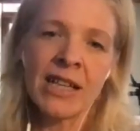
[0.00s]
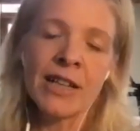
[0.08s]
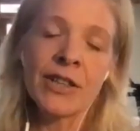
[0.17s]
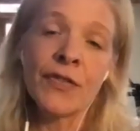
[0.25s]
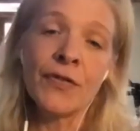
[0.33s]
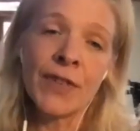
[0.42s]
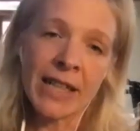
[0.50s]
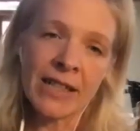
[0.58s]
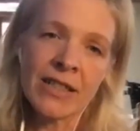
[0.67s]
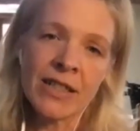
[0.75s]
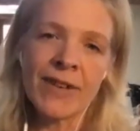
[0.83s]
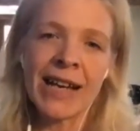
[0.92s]
the
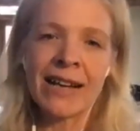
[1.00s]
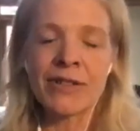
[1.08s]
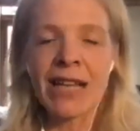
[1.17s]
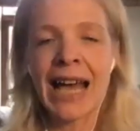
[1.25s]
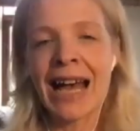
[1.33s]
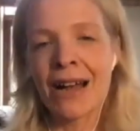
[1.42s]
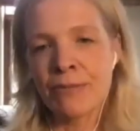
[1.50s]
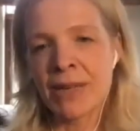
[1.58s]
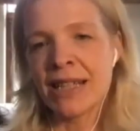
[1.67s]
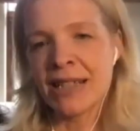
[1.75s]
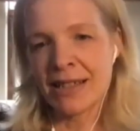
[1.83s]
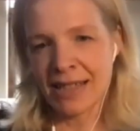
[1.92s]
figures around how
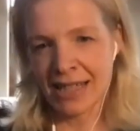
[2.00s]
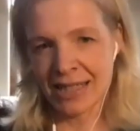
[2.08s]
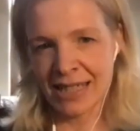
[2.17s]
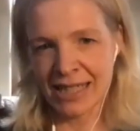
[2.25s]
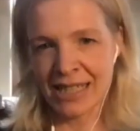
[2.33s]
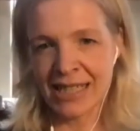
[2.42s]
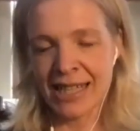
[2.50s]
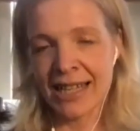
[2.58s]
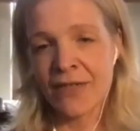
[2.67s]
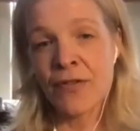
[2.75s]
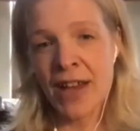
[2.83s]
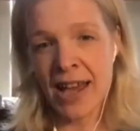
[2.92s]
many are getting sick
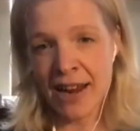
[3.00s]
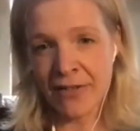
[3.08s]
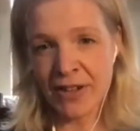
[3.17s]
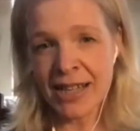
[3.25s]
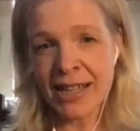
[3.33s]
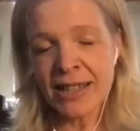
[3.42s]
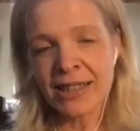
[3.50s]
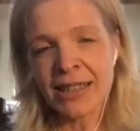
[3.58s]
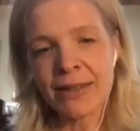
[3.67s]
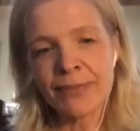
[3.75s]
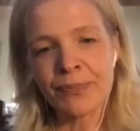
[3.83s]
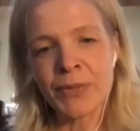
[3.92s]
vary
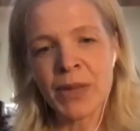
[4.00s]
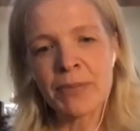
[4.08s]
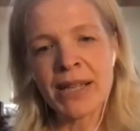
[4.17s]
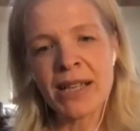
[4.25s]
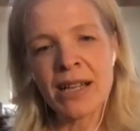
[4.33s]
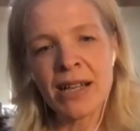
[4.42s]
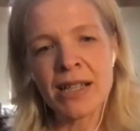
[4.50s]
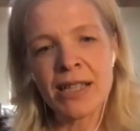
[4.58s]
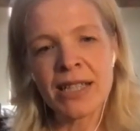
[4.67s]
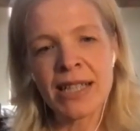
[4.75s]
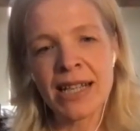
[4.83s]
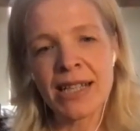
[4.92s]
um,
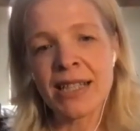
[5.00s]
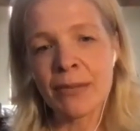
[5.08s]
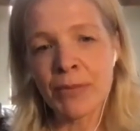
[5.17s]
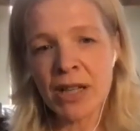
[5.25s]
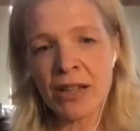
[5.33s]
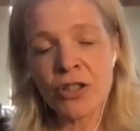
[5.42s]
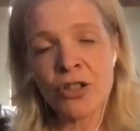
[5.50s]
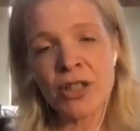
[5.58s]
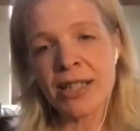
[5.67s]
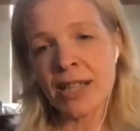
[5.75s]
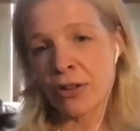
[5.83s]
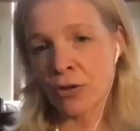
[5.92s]
because in some
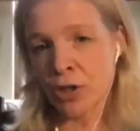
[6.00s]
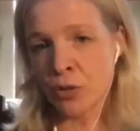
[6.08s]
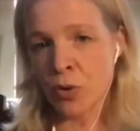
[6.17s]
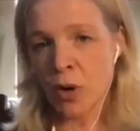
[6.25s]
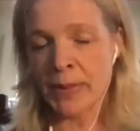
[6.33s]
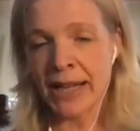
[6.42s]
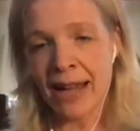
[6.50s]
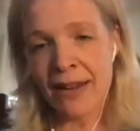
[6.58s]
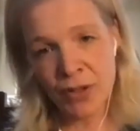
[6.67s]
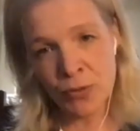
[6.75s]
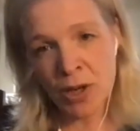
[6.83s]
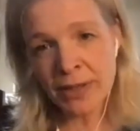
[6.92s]
countries they're not swabbing
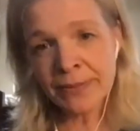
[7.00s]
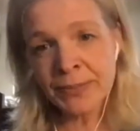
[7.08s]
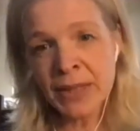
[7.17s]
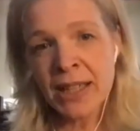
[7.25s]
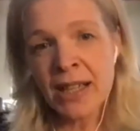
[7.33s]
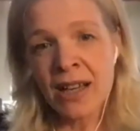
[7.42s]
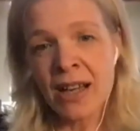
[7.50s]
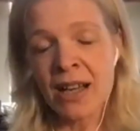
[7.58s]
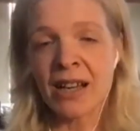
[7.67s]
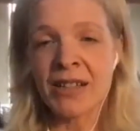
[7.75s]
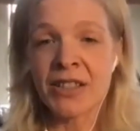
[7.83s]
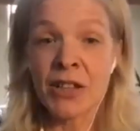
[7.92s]
everyone.
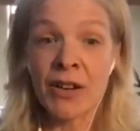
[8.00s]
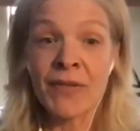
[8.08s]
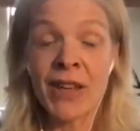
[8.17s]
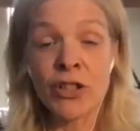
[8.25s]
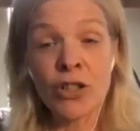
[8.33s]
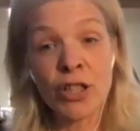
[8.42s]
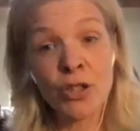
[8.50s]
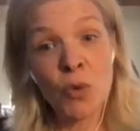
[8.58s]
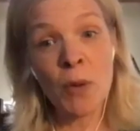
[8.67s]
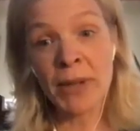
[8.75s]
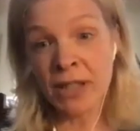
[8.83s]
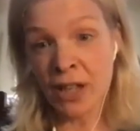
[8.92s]
Uh, so if they're just
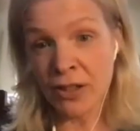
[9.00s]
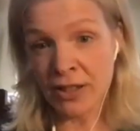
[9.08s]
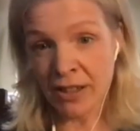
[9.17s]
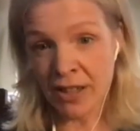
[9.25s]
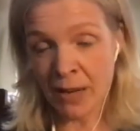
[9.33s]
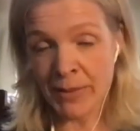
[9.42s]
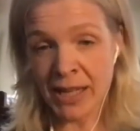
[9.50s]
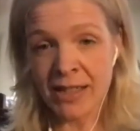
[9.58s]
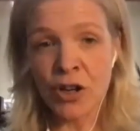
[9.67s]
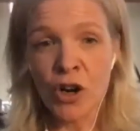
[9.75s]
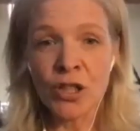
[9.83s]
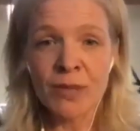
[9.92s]
swabbing those that are coming
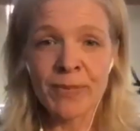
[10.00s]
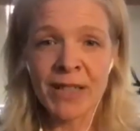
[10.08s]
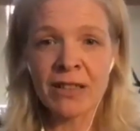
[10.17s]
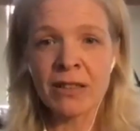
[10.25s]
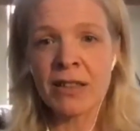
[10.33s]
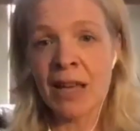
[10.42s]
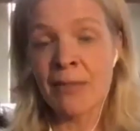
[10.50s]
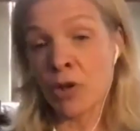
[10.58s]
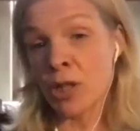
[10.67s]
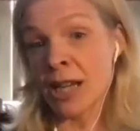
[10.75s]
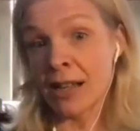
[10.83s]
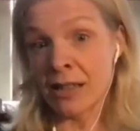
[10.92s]
into hospital, their
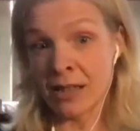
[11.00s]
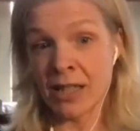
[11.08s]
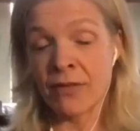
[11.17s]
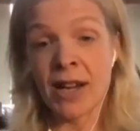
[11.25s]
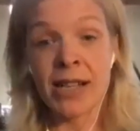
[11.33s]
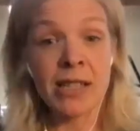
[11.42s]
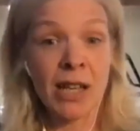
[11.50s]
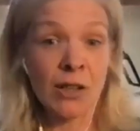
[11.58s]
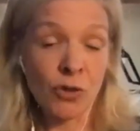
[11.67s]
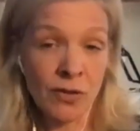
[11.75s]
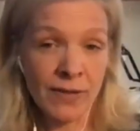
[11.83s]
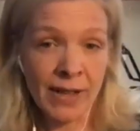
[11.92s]
mortality rates can
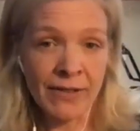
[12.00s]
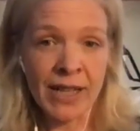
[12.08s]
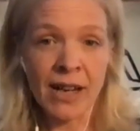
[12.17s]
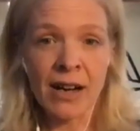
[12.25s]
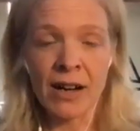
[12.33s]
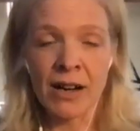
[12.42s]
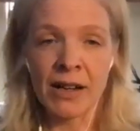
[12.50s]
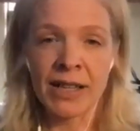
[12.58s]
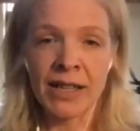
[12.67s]
look very high.